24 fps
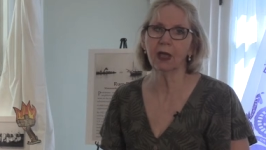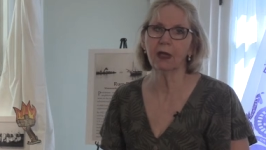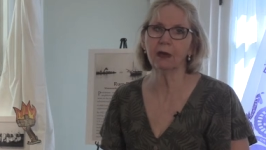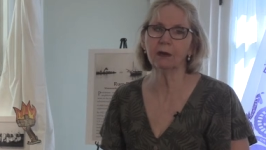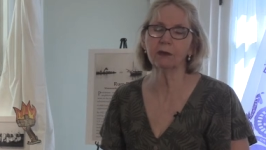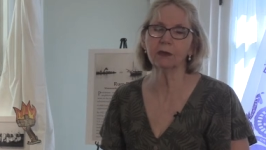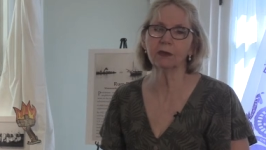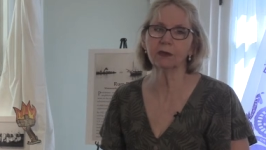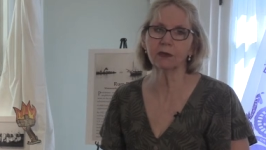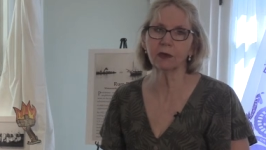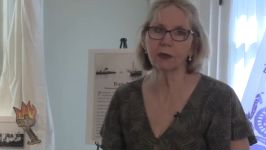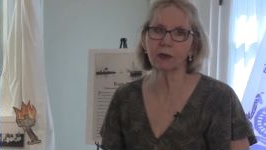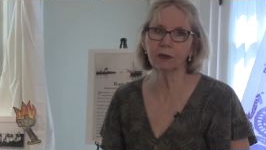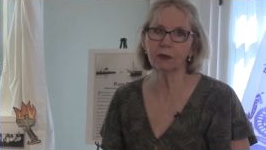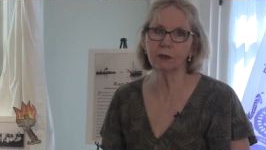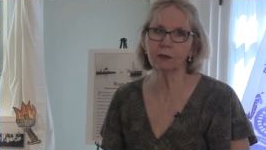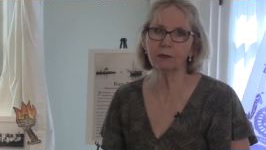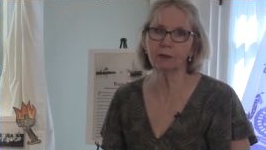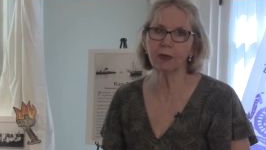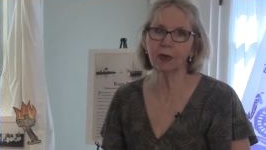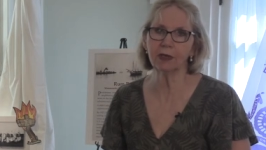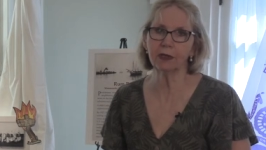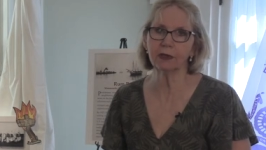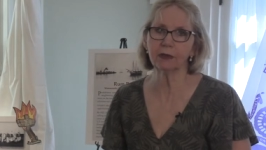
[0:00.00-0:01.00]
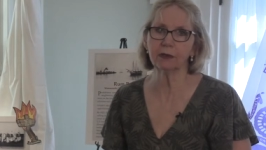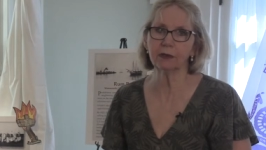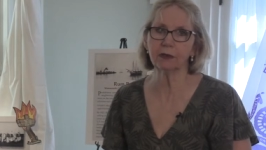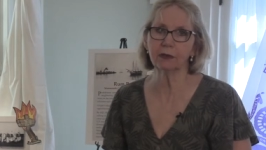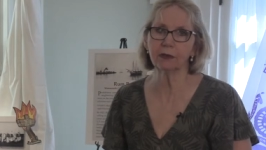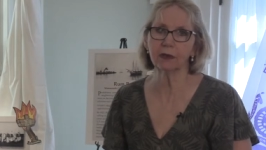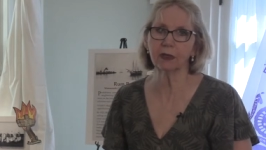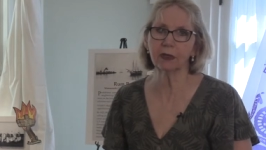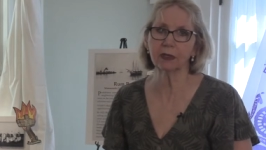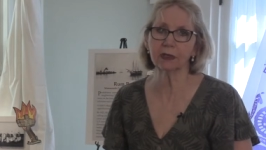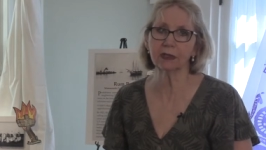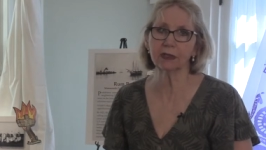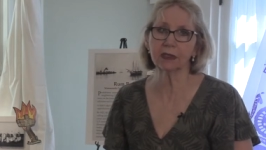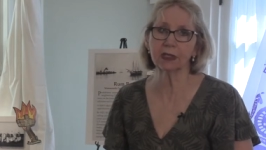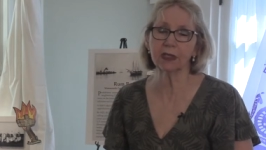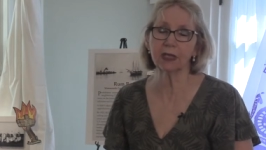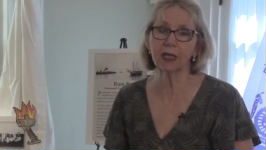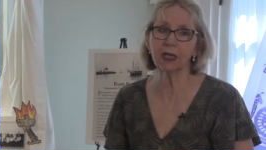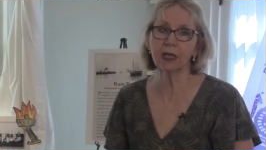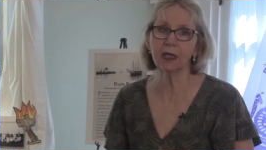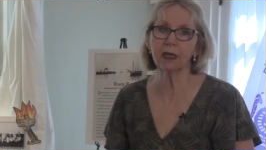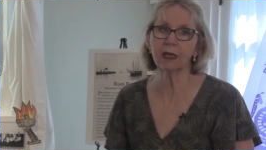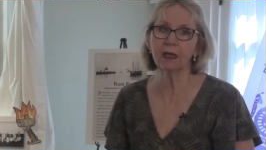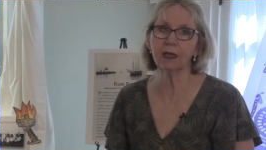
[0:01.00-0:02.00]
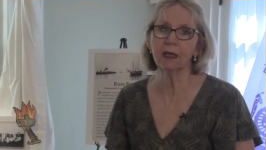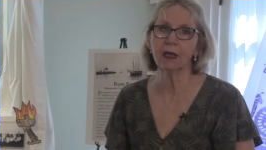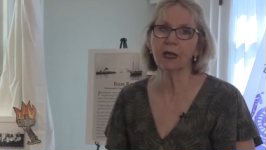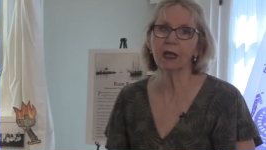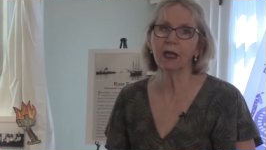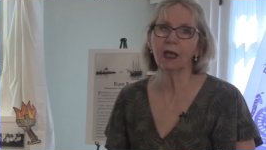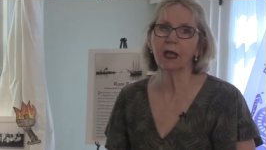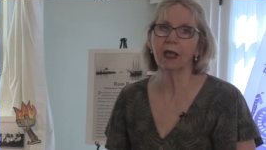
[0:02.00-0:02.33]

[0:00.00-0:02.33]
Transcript: and it was owned by the Ku Klux Klan,